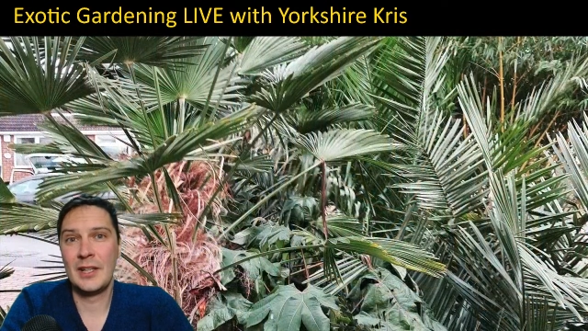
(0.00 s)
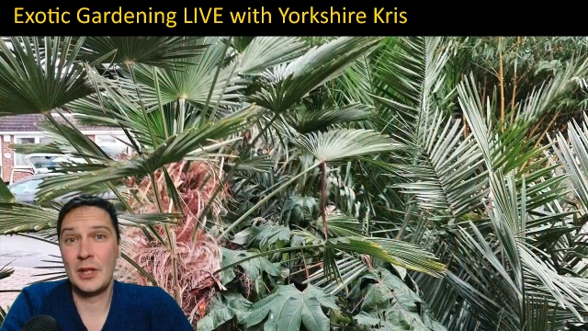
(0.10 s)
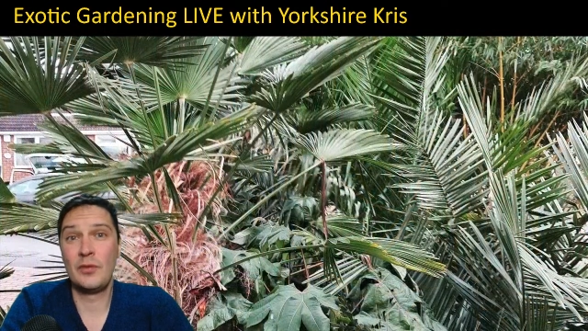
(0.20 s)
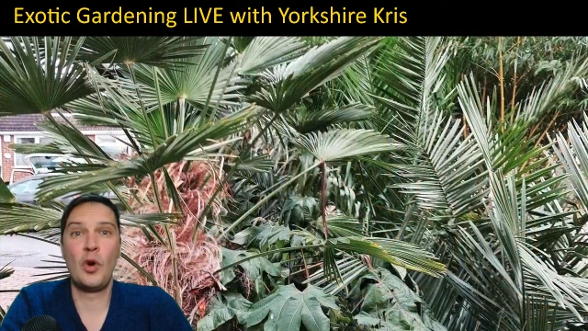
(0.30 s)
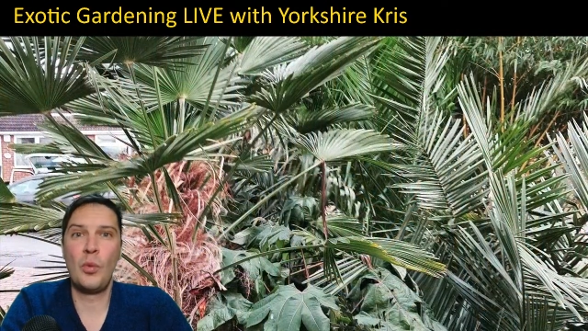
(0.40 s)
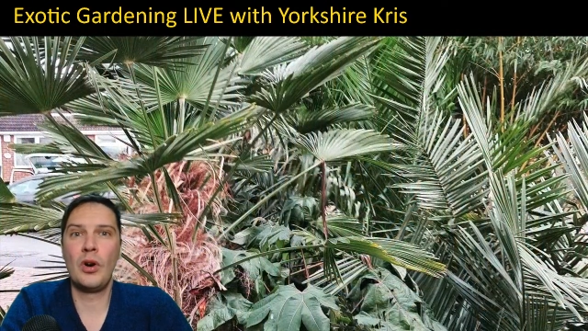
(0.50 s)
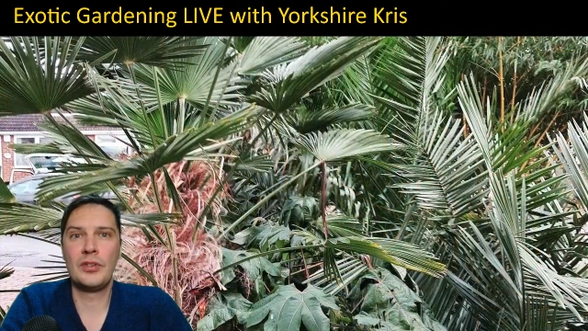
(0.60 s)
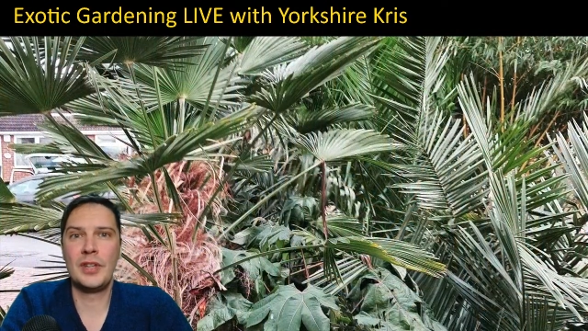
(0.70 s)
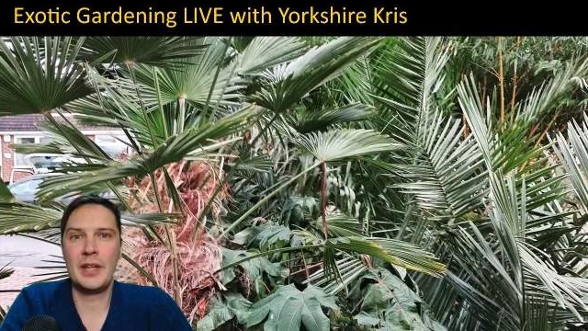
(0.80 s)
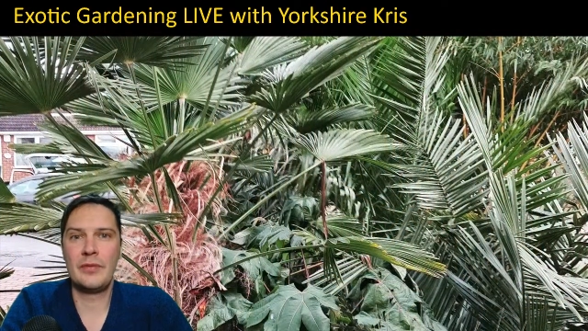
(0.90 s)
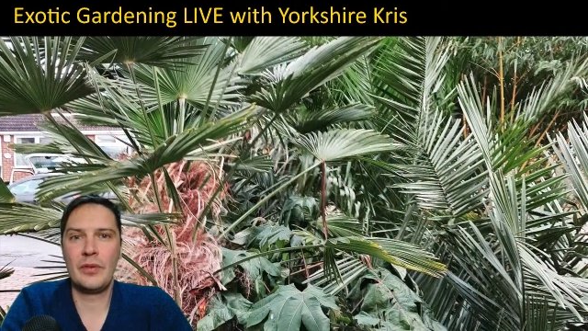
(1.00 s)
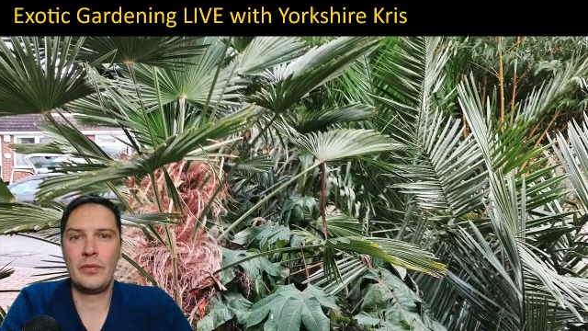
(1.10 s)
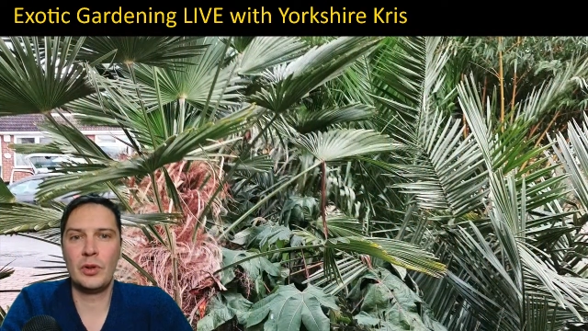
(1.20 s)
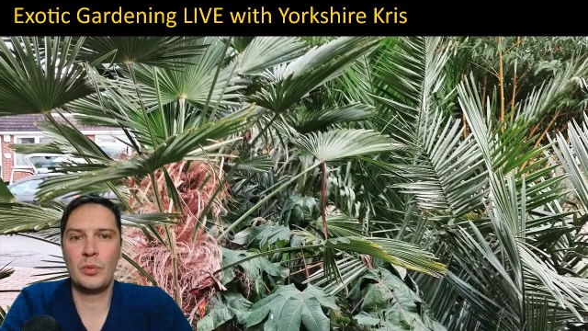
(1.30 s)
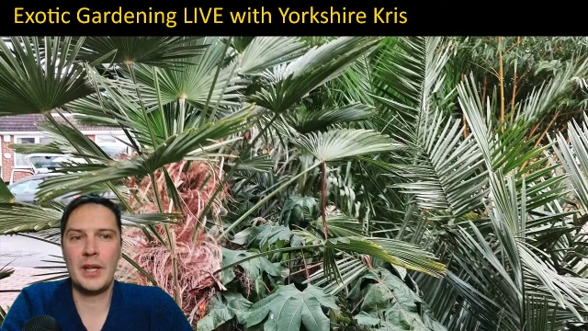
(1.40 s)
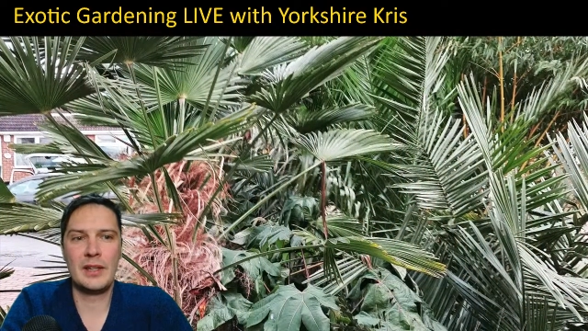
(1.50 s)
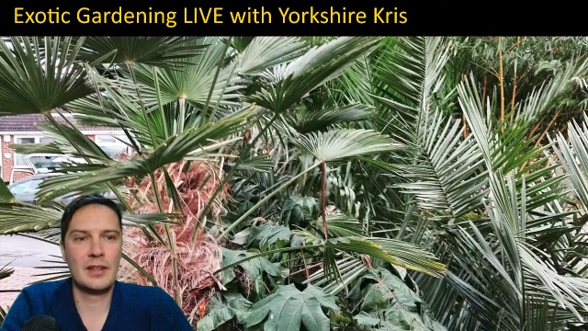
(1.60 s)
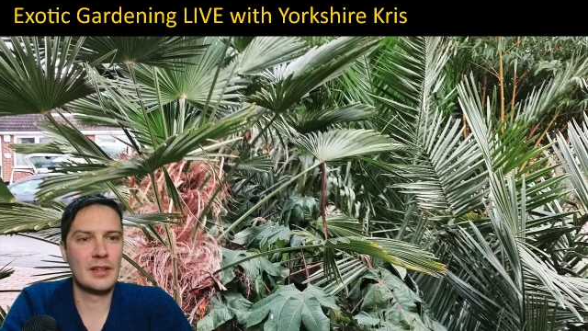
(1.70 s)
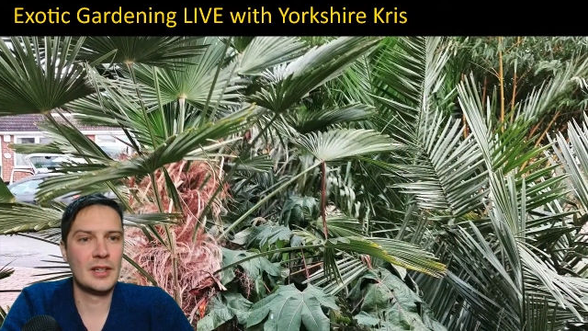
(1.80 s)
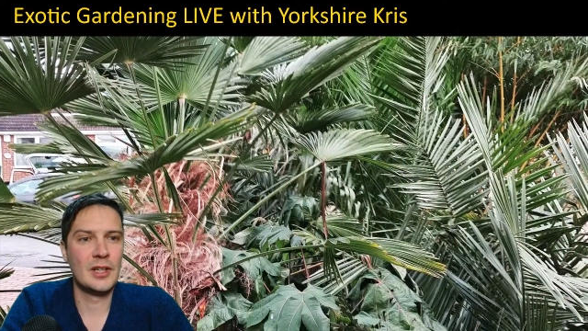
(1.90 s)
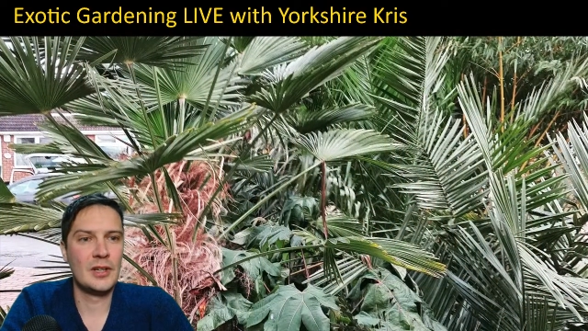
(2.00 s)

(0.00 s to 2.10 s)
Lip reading: you've not watered it for a full week.